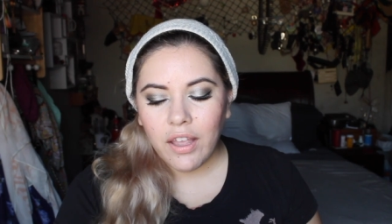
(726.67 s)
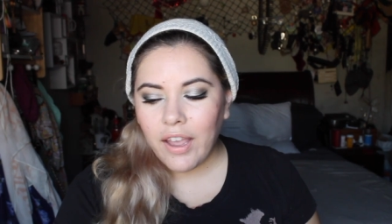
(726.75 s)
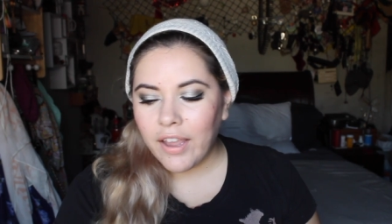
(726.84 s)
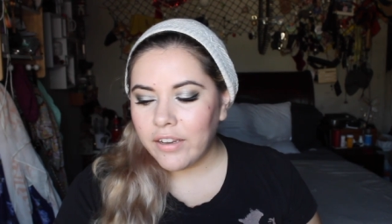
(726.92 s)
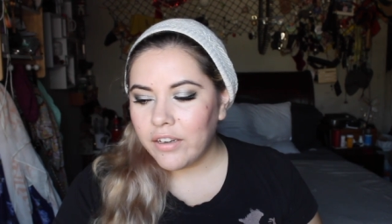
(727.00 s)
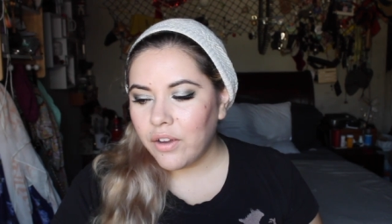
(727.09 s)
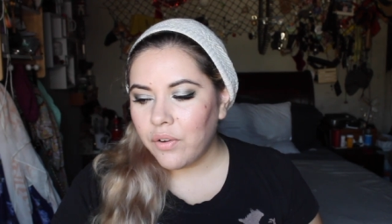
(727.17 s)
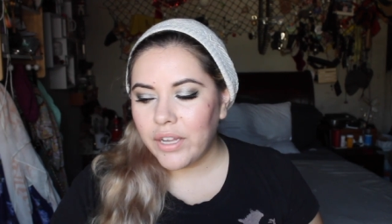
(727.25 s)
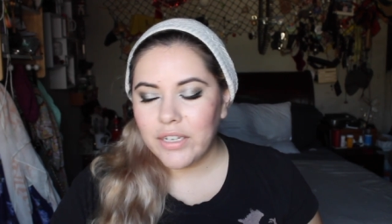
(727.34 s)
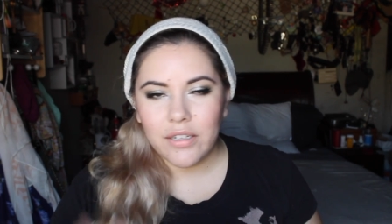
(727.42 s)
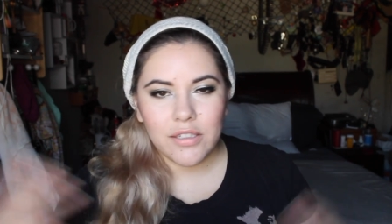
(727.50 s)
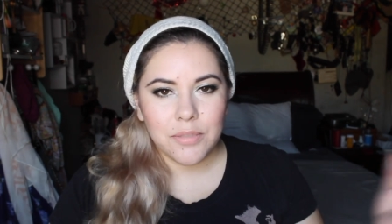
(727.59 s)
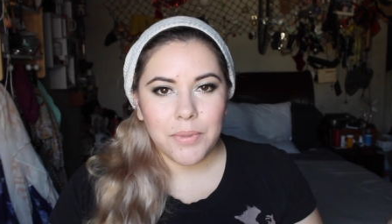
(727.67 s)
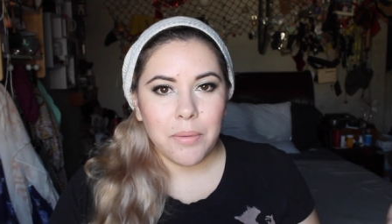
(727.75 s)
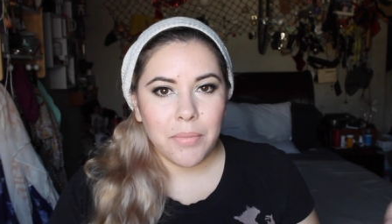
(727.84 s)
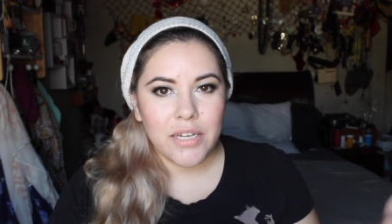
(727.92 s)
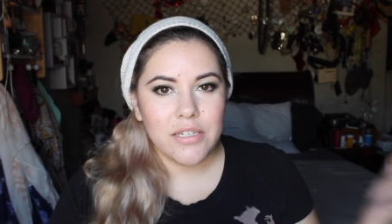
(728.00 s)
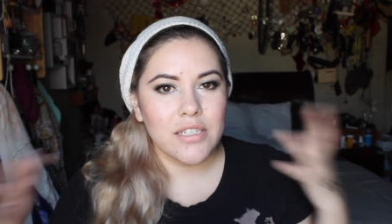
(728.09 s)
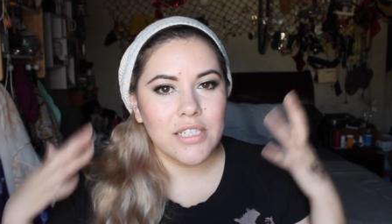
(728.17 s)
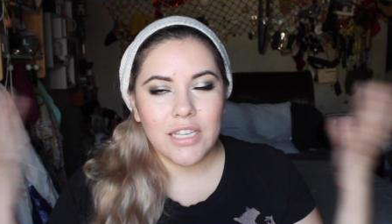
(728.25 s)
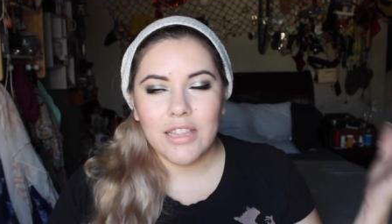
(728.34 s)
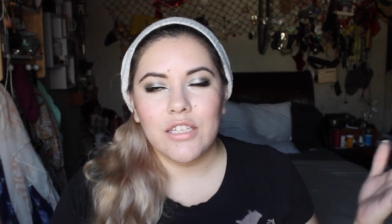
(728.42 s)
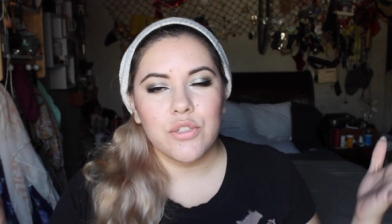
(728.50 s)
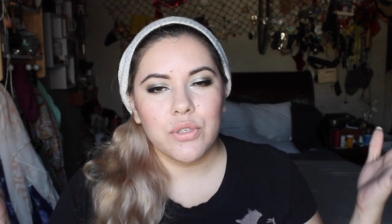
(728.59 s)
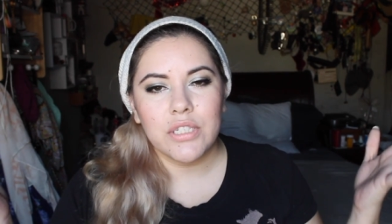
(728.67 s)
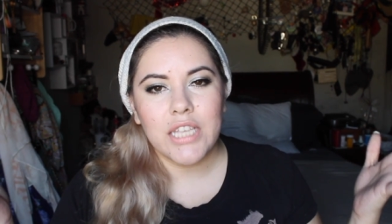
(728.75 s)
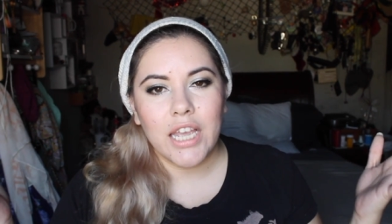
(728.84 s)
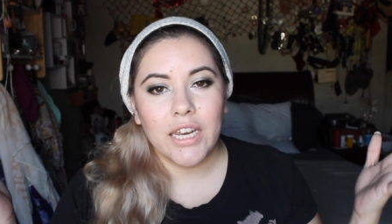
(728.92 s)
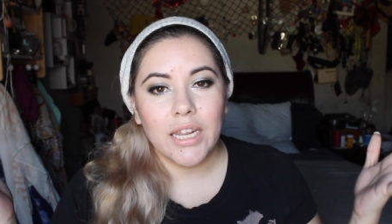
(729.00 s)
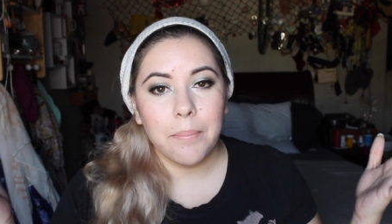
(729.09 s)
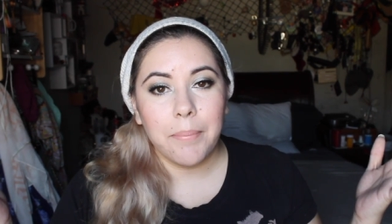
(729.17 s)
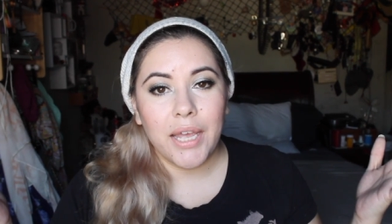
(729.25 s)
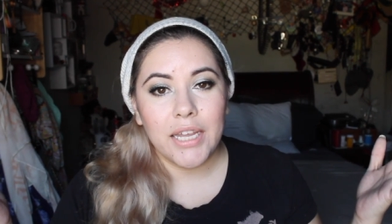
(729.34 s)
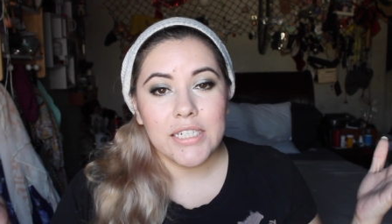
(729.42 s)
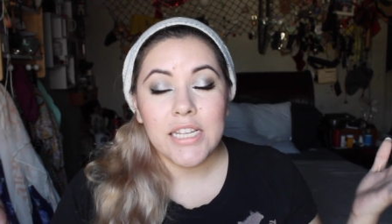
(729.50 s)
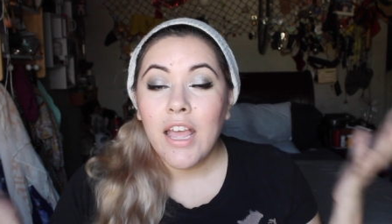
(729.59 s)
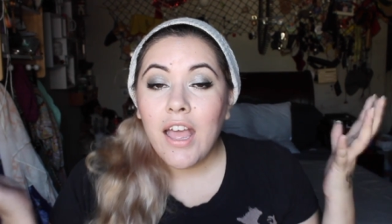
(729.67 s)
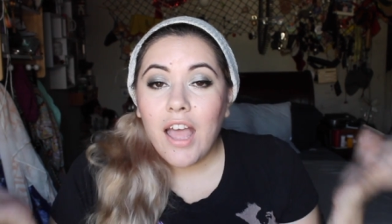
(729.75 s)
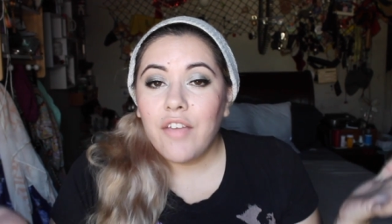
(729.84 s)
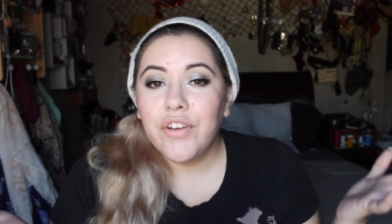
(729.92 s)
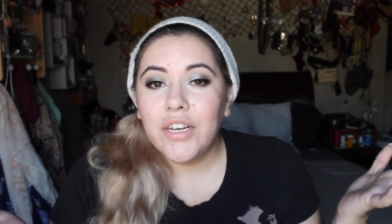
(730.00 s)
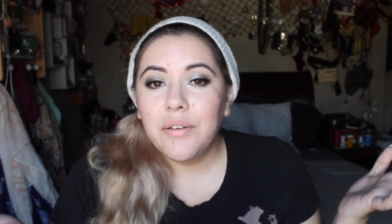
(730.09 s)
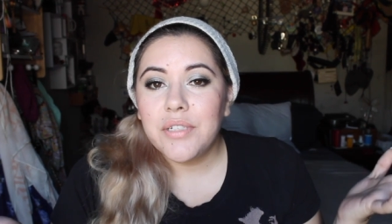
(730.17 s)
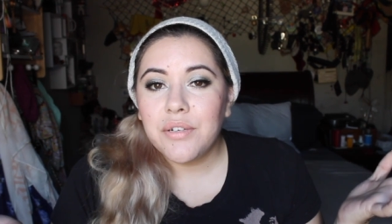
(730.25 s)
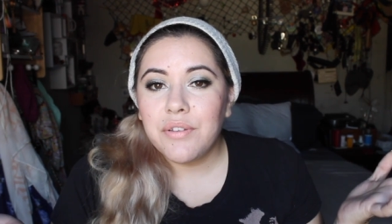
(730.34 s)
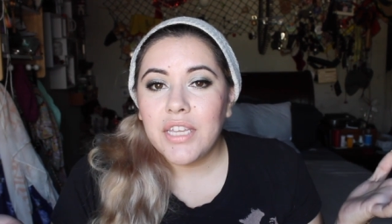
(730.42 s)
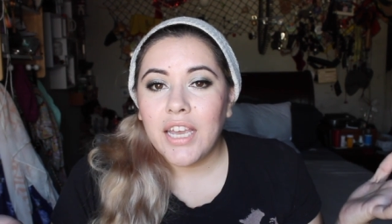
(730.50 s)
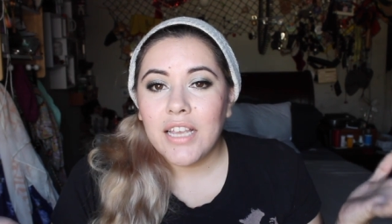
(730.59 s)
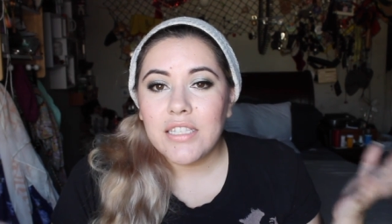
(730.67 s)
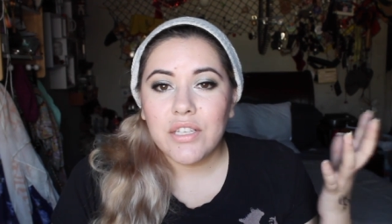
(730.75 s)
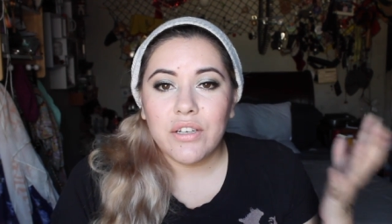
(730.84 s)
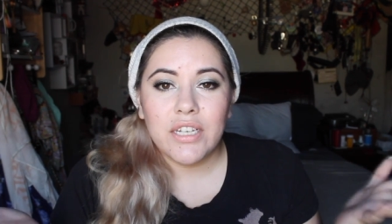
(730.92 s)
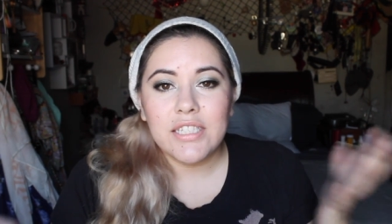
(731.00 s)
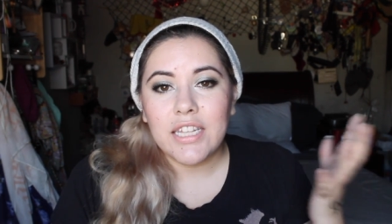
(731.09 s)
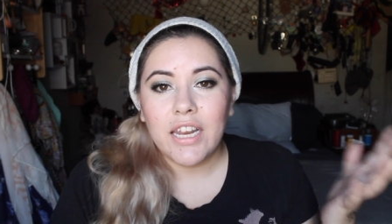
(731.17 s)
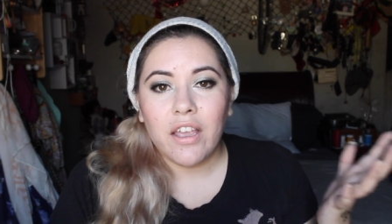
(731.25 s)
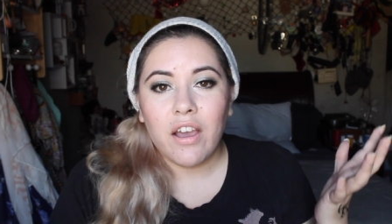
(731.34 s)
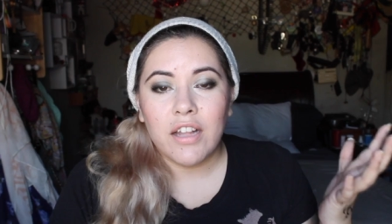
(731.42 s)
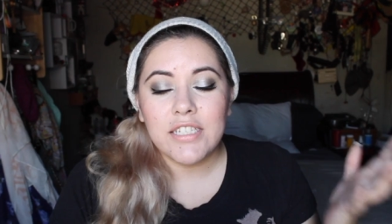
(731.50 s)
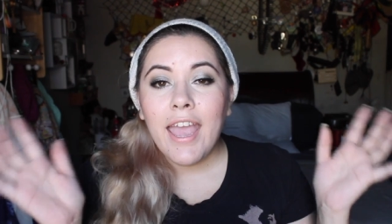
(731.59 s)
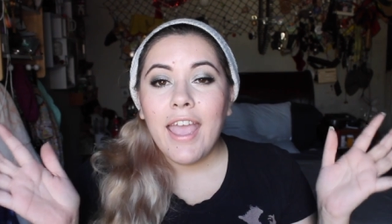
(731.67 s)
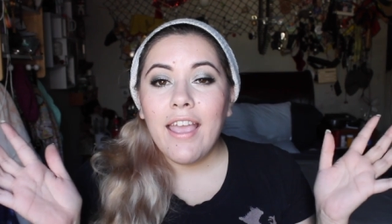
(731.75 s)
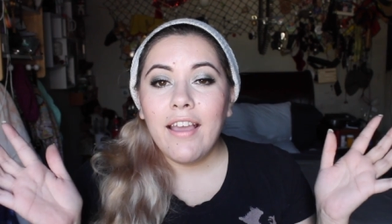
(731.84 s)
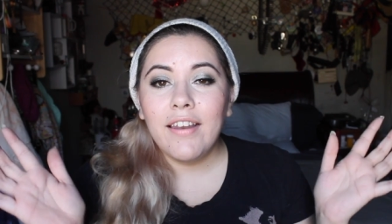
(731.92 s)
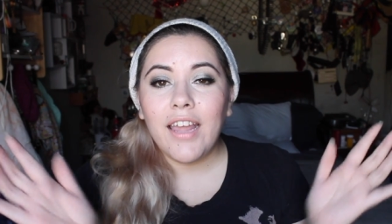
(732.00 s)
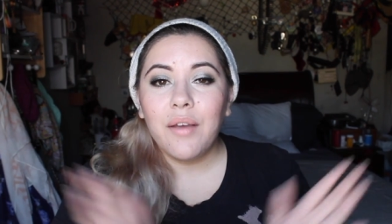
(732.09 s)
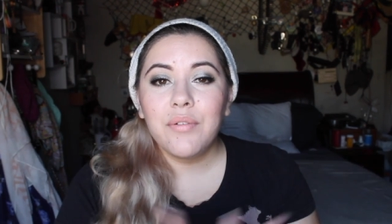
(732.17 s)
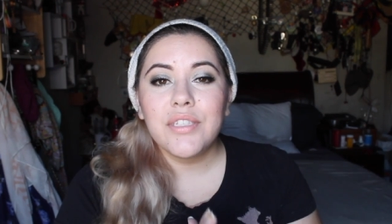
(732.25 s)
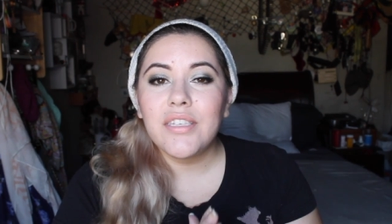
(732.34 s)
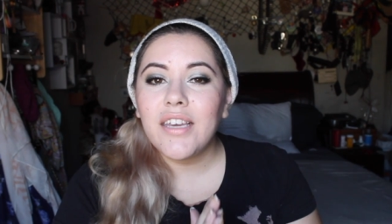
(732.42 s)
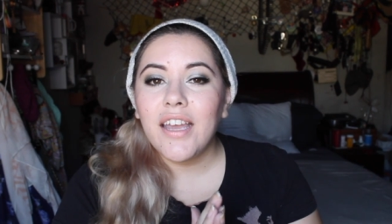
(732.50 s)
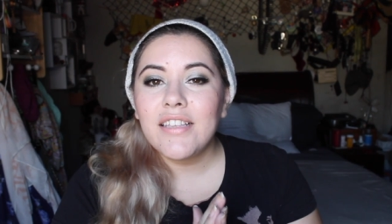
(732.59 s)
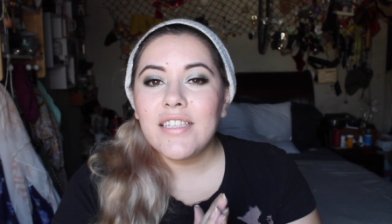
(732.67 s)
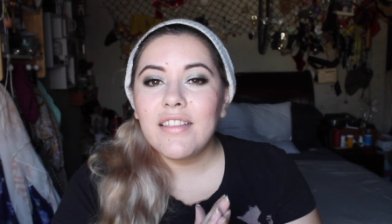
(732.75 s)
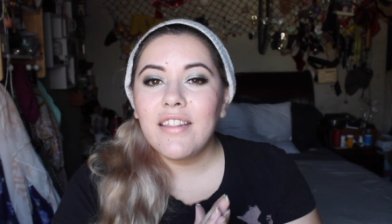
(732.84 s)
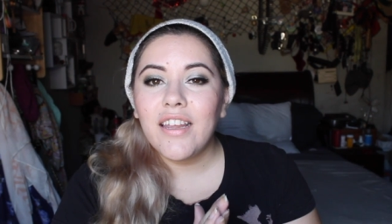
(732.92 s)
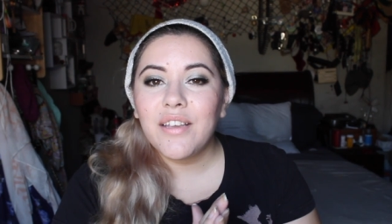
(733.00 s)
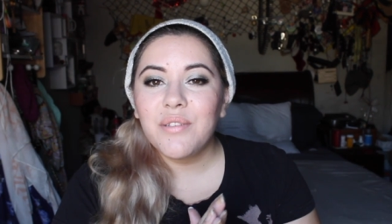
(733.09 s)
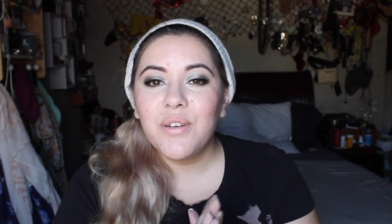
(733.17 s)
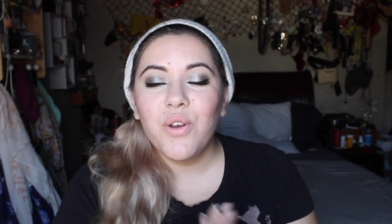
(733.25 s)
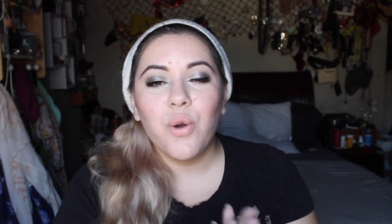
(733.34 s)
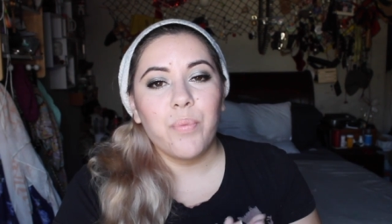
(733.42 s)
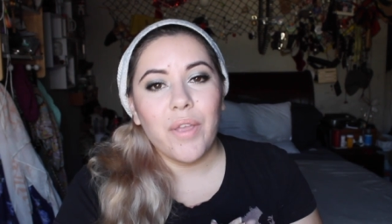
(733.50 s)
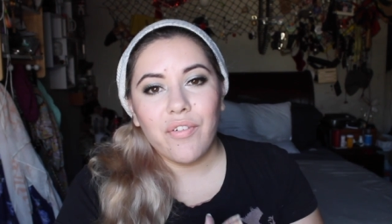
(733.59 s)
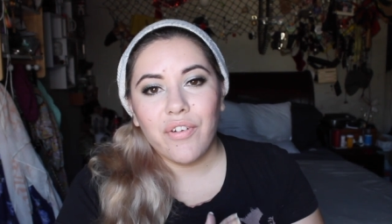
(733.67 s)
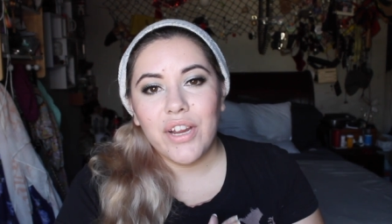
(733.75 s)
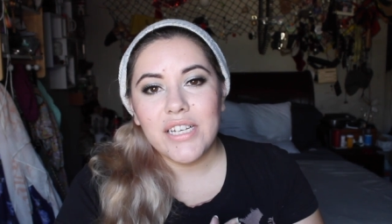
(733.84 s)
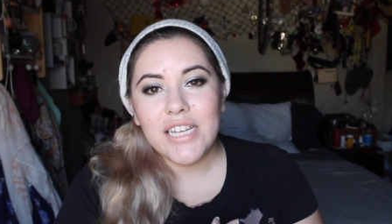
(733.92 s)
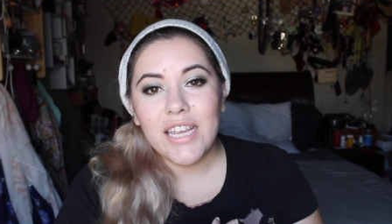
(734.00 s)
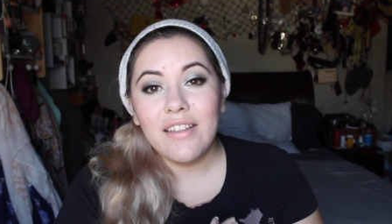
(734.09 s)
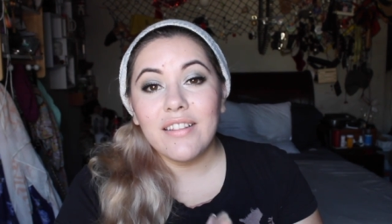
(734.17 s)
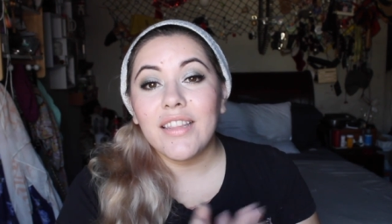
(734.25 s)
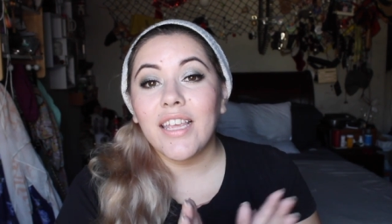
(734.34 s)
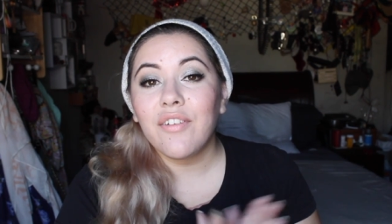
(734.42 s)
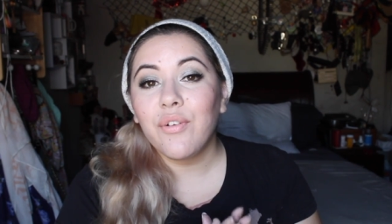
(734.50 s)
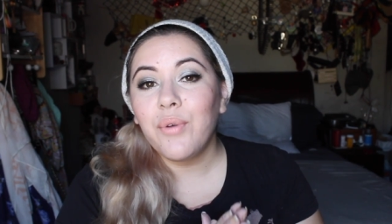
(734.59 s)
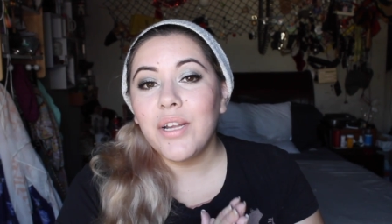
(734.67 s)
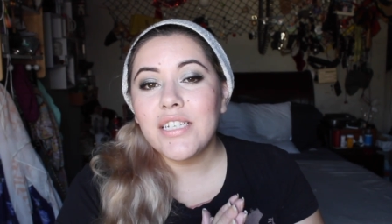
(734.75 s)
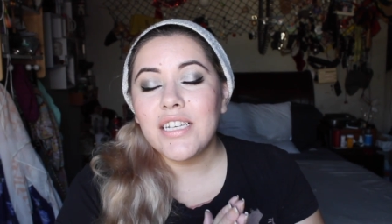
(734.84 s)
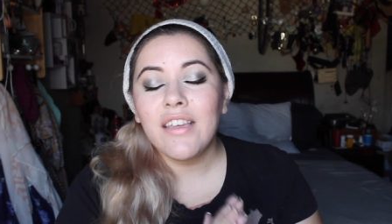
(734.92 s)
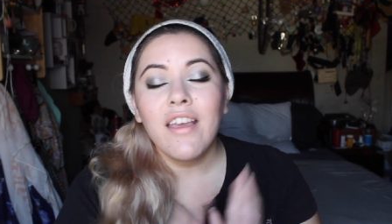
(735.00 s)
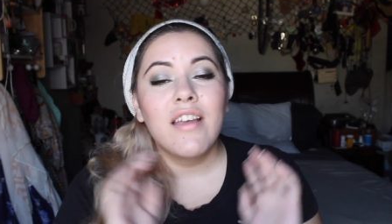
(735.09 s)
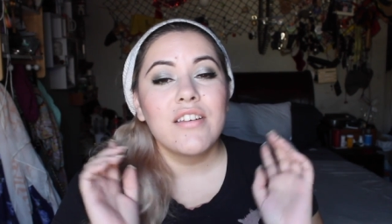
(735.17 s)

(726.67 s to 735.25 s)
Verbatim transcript: I know I didn't spend much, there's anything too exciting, but I figured I would share with you guys the goodies that I got, and I will see you guys in the next one. Hope you have a great day, and thank you for watching.